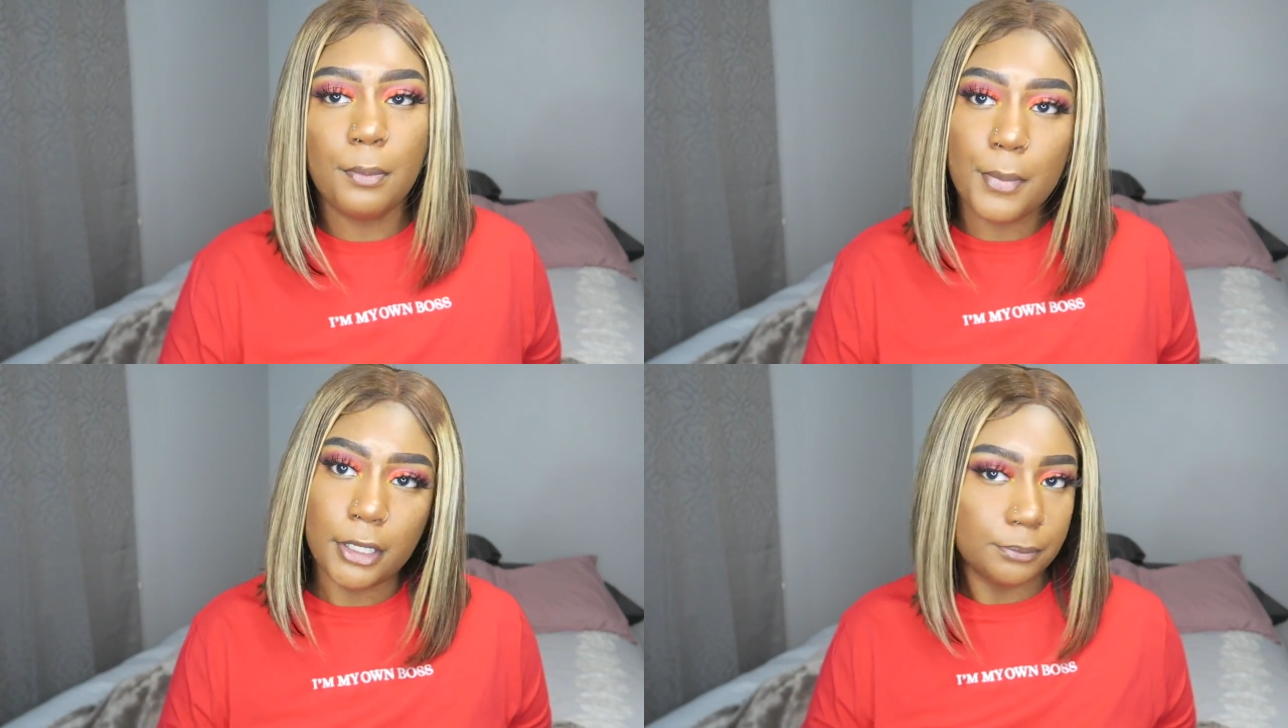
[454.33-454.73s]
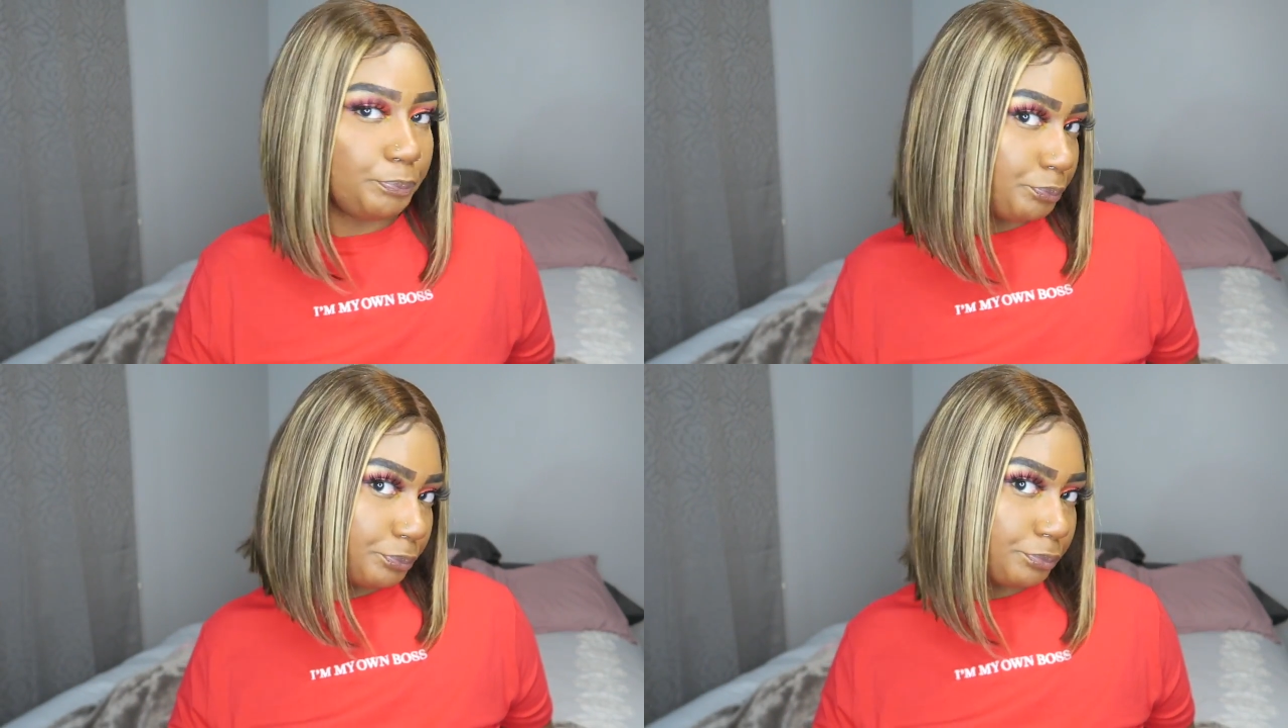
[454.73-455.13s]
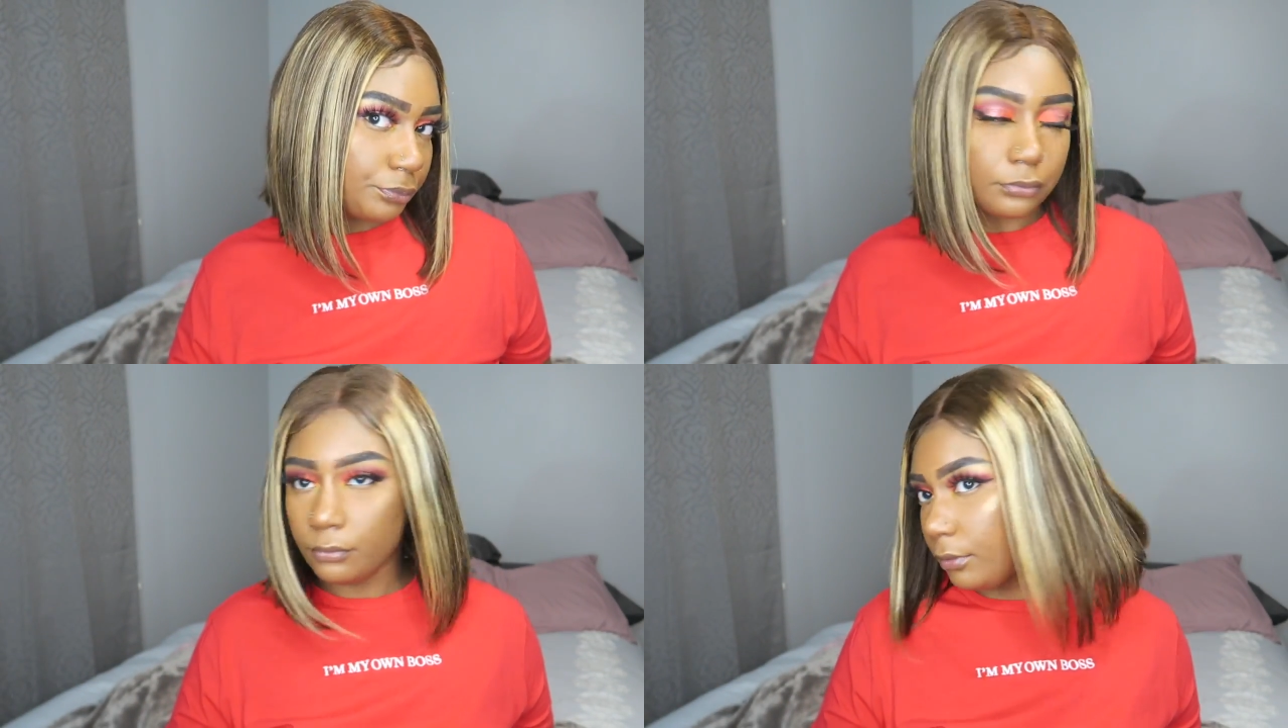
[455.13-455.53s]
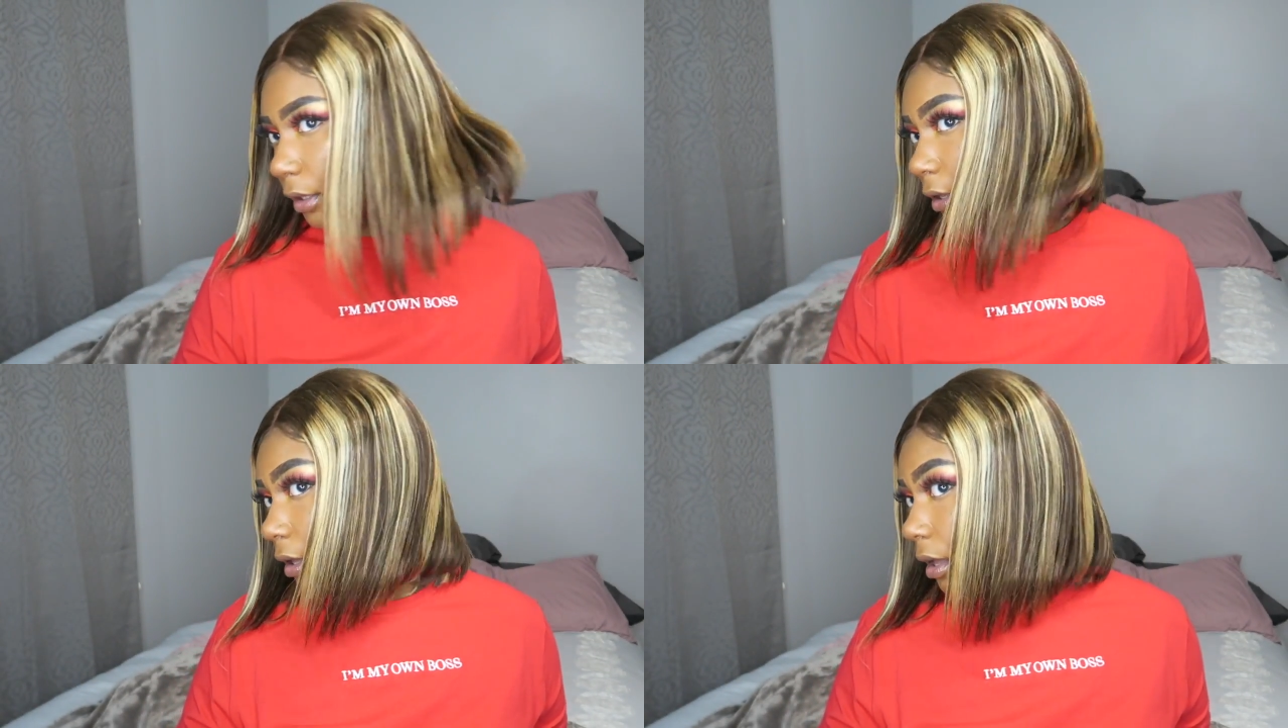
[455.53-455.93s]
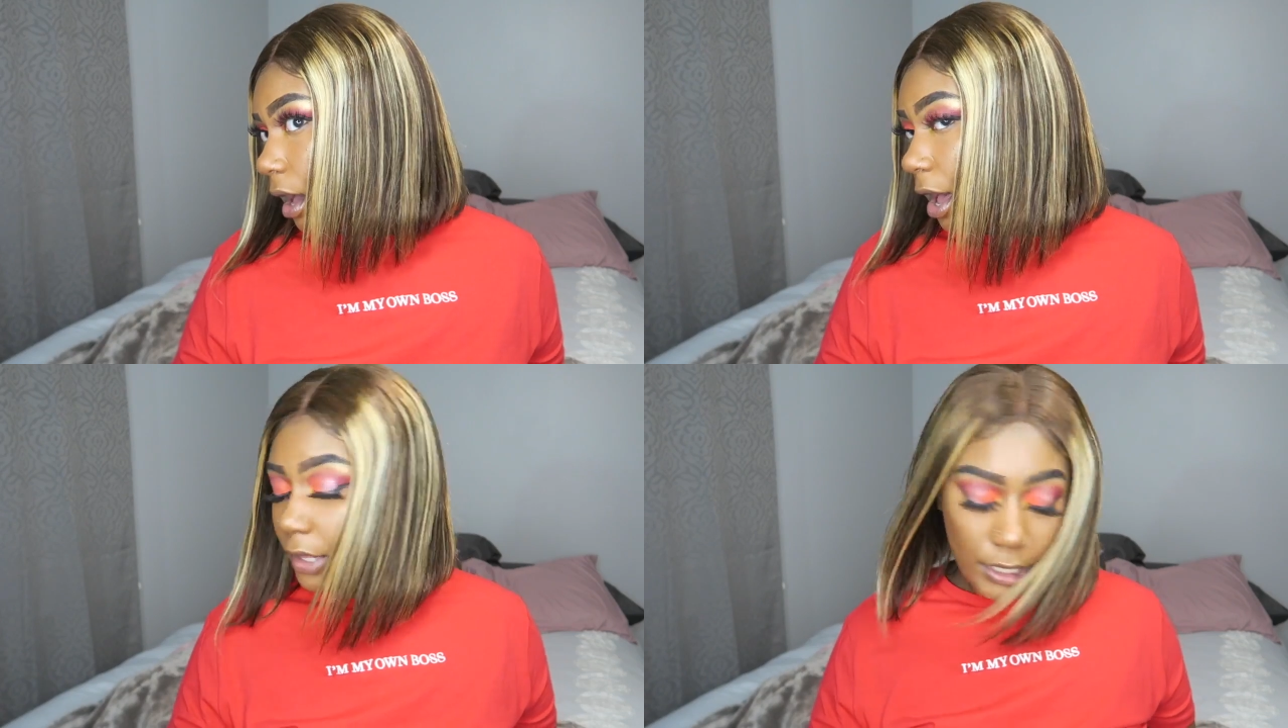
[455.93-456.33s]
but
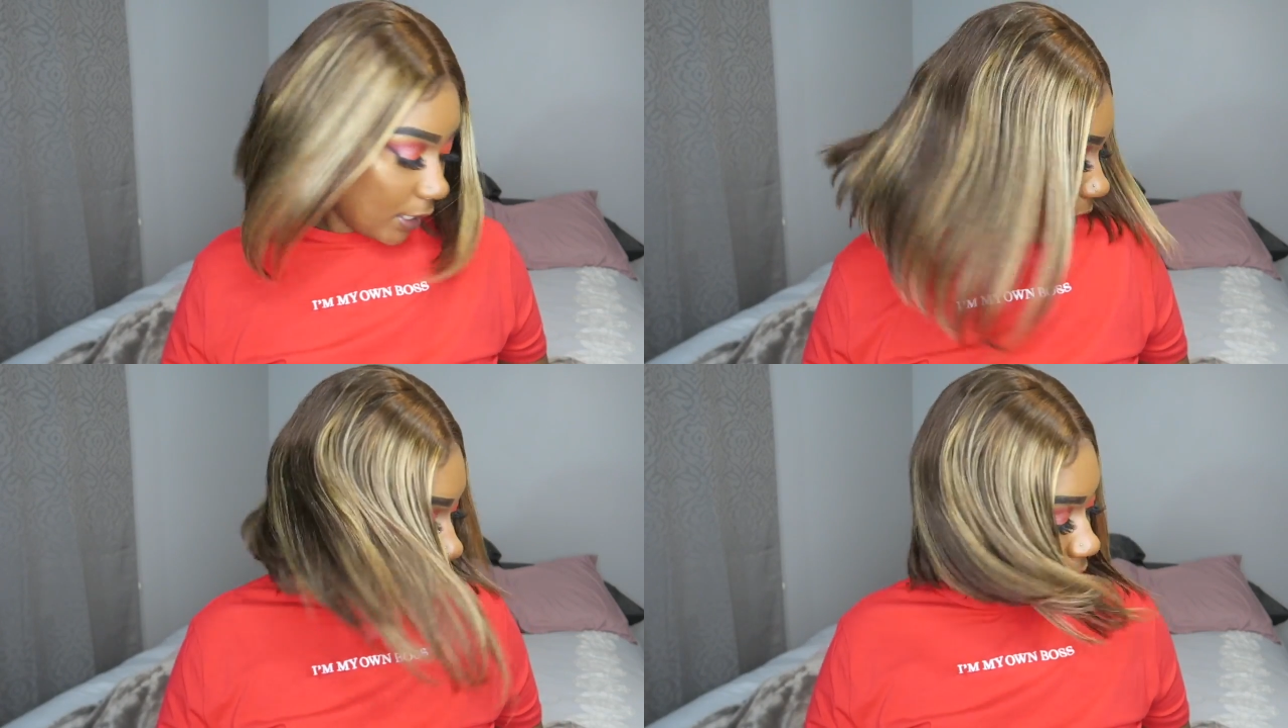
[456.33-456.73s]
other than that,